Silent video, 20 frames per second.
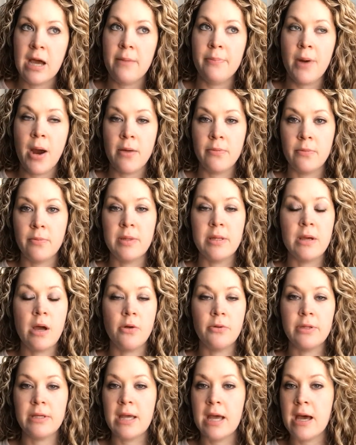I probably
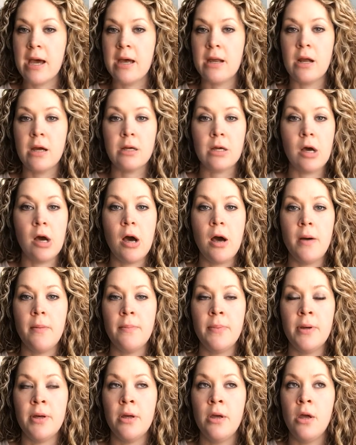only got a cup